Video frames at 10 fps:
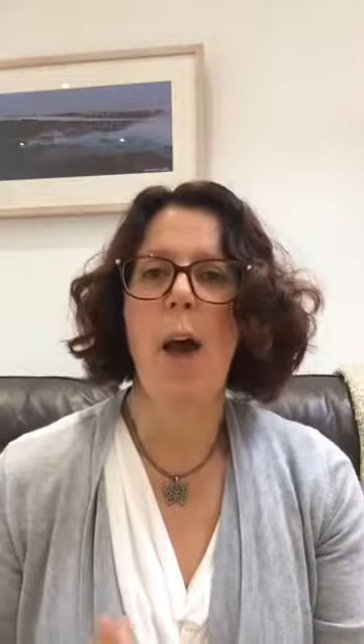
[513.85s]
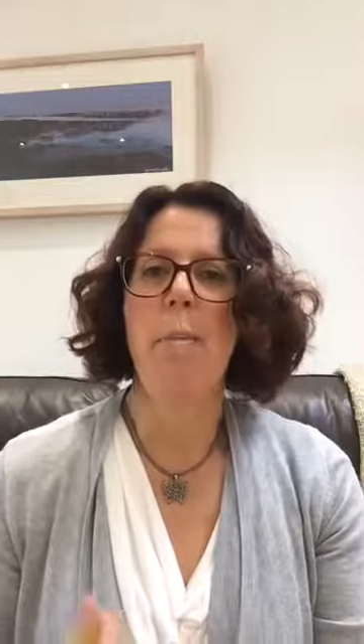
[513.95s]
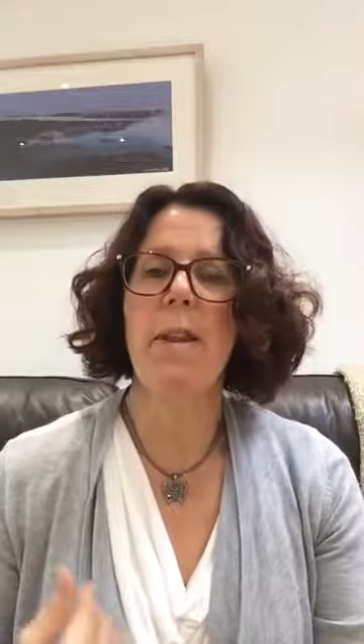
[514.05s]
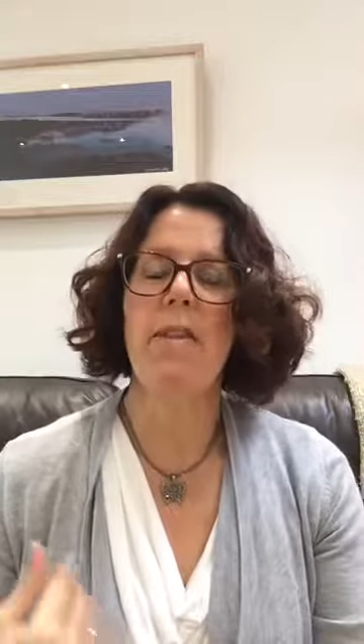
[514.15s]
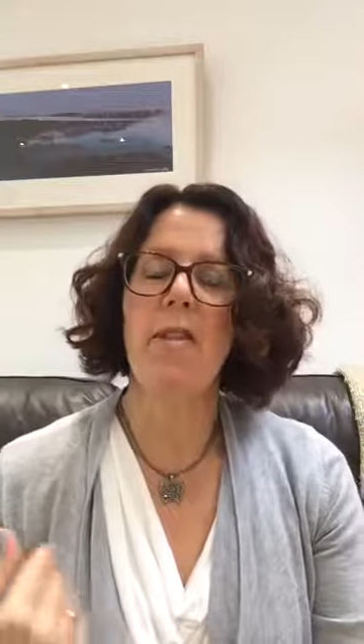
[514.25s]

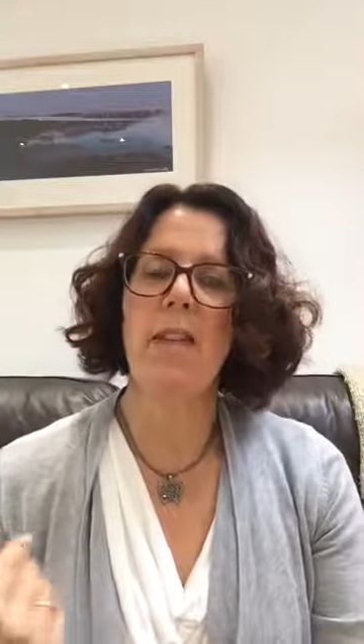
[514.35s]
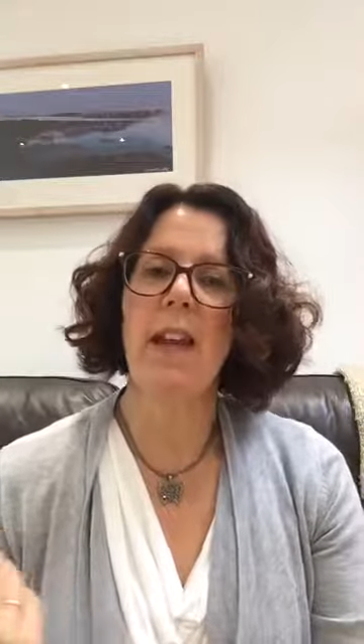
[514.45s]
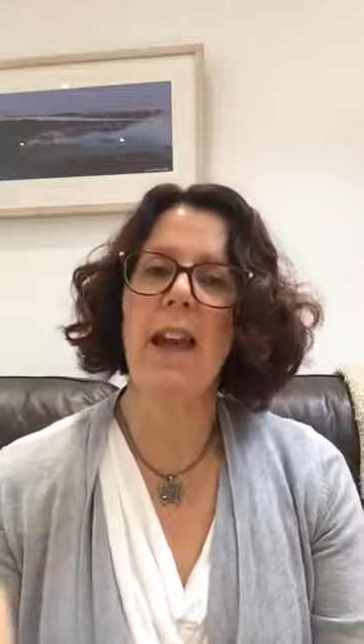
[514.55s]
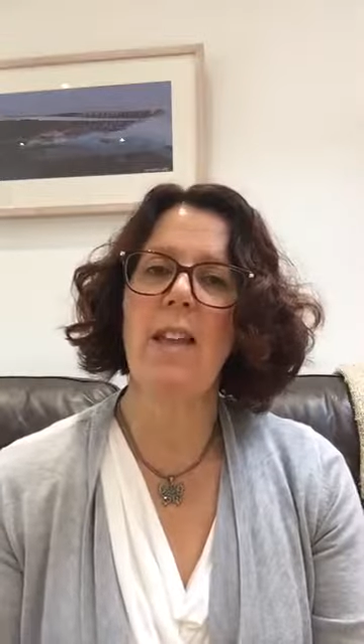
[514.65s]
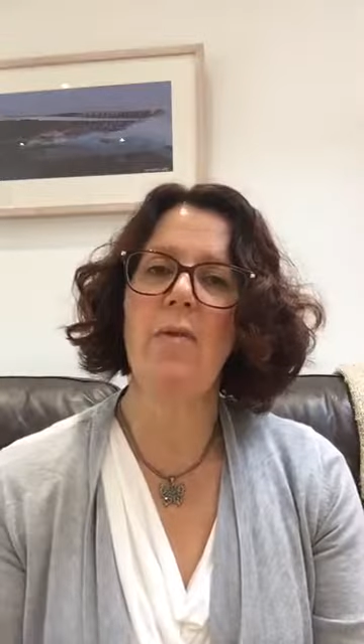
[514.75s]
But it's just a
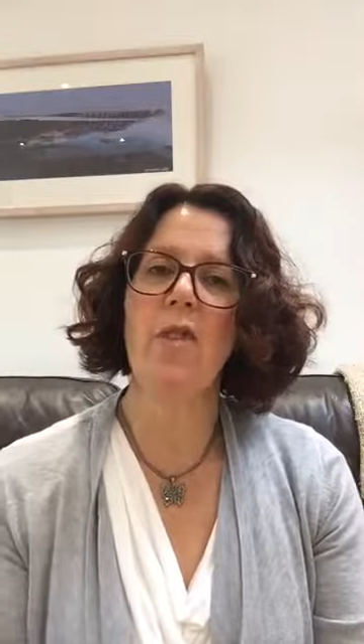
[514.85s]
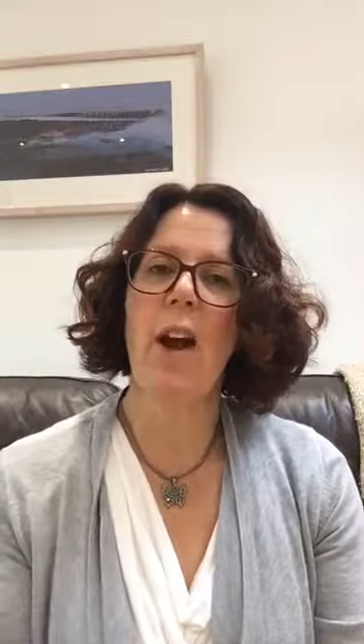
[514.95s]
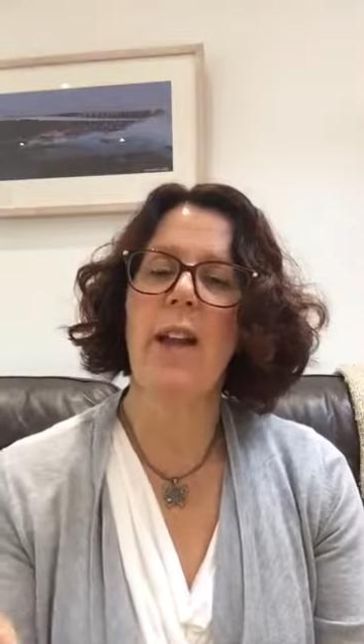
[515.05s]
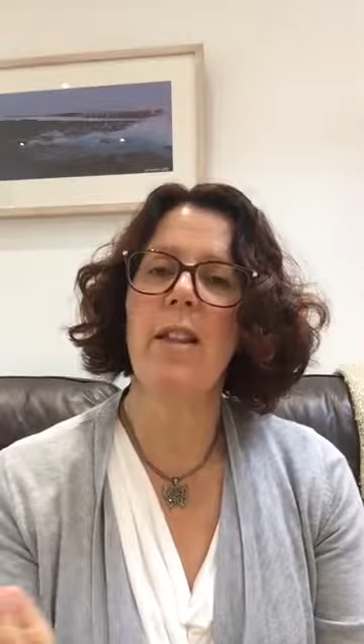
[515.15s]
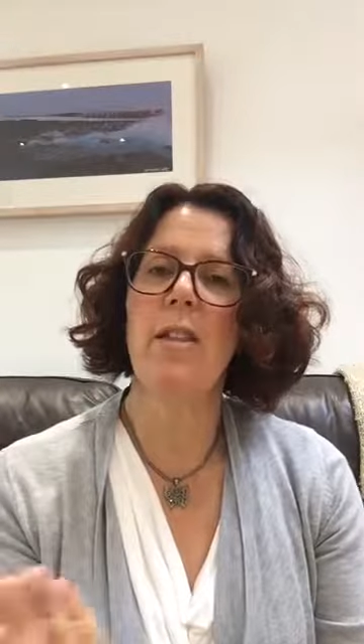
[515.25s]
case of
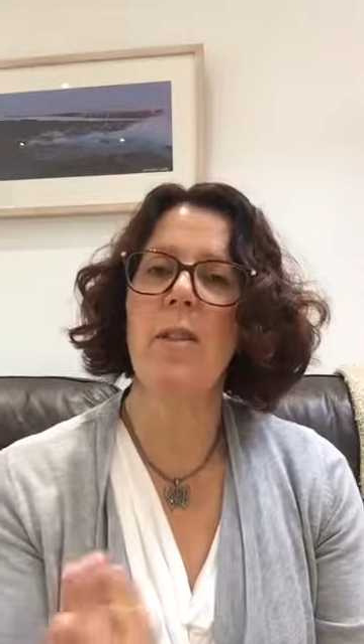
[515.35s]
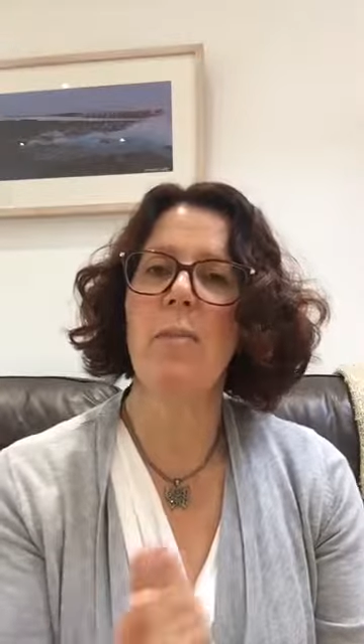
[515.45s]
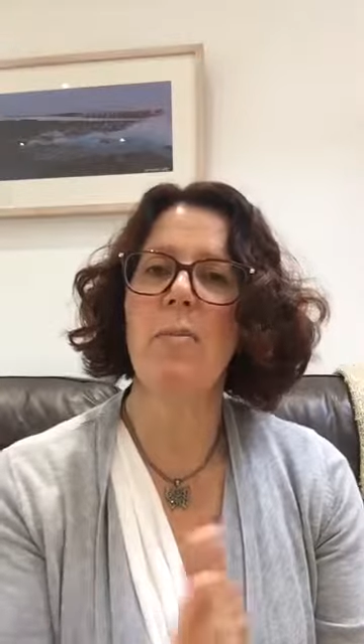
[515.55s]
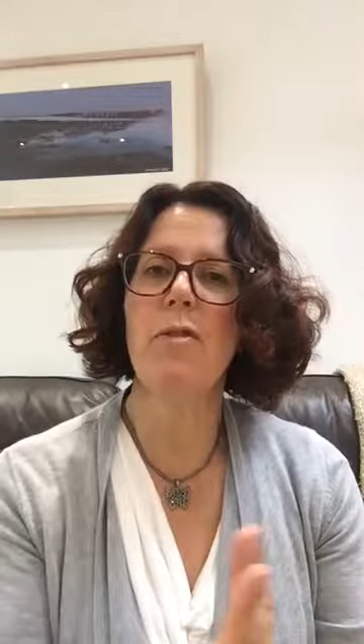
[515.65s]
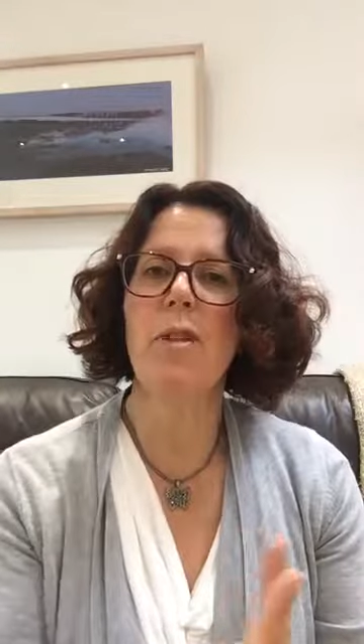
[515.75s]
trying to
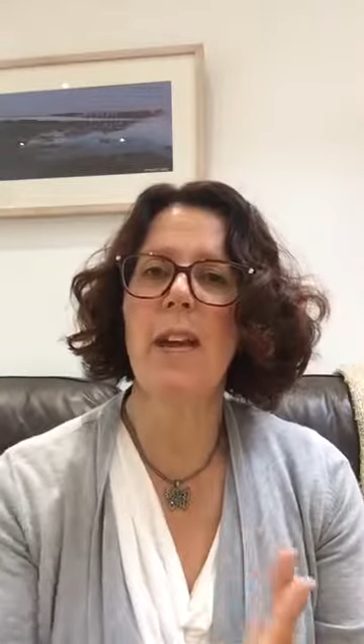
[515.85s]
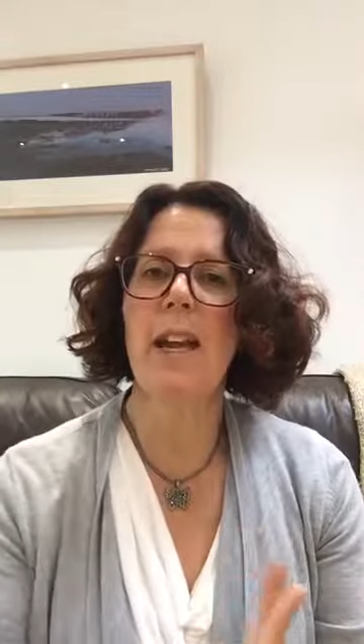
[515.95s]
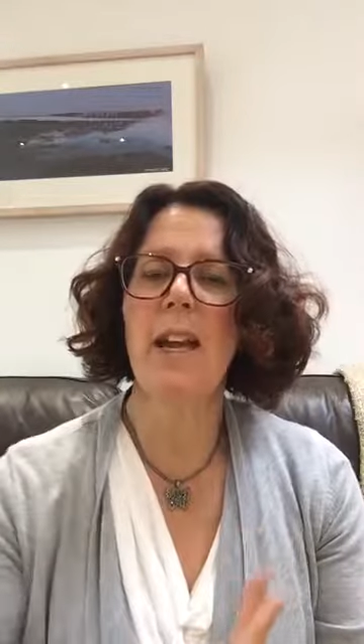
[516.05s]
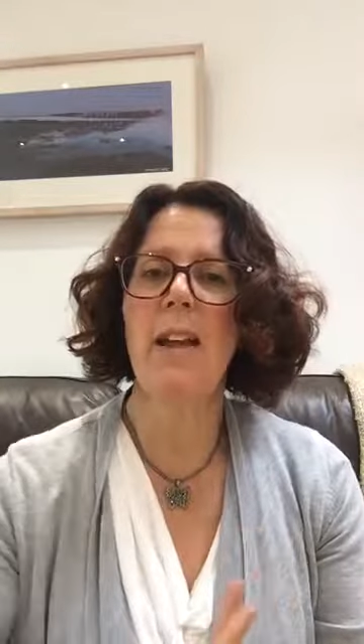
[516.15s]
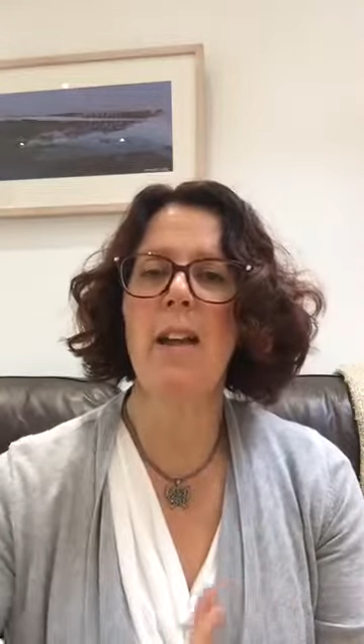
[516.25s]

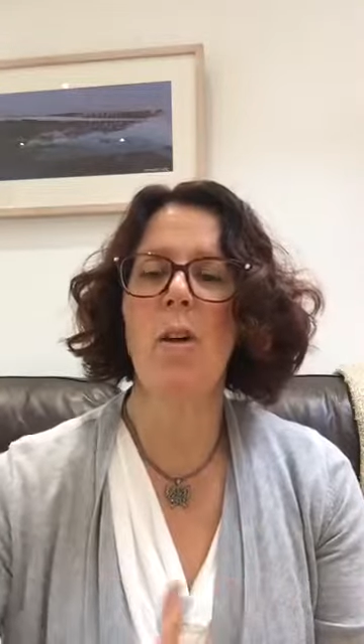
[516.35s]
bring